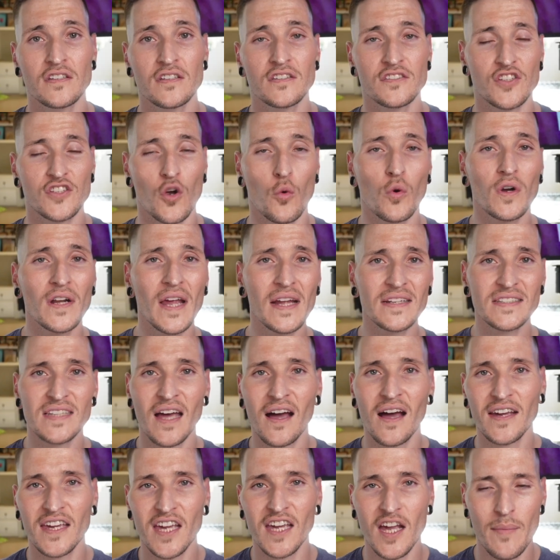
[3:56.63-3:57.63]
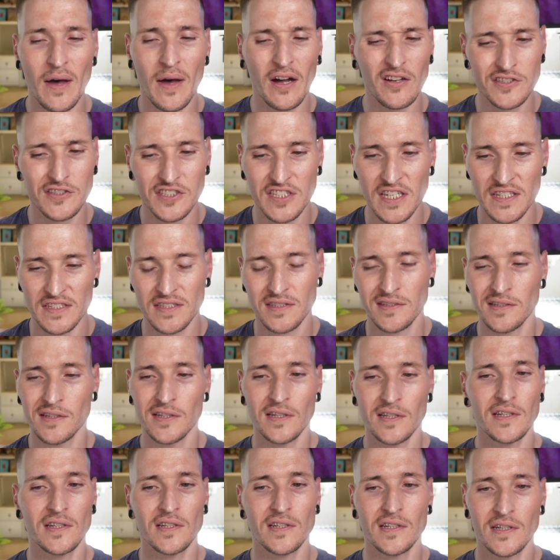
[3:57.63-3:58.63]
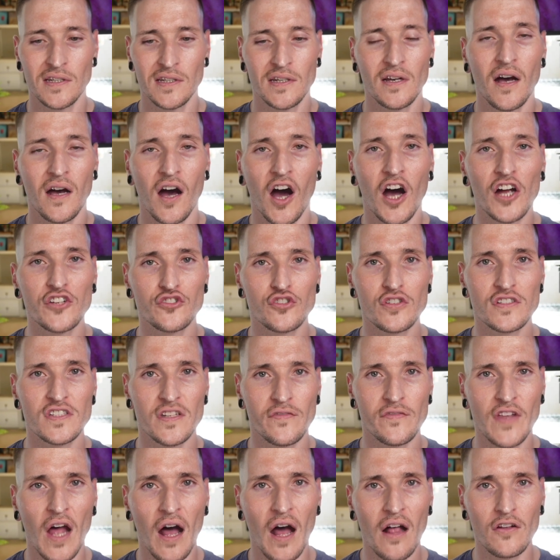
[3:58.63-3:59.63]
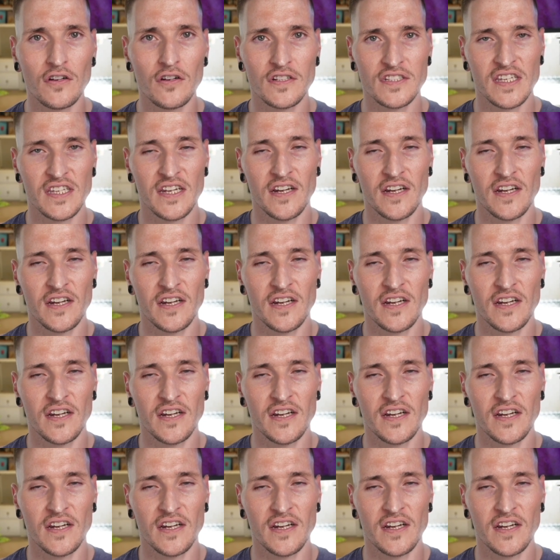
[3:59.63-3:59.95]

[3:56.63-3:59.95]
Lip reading: So we're not talking about just hundreds of dollars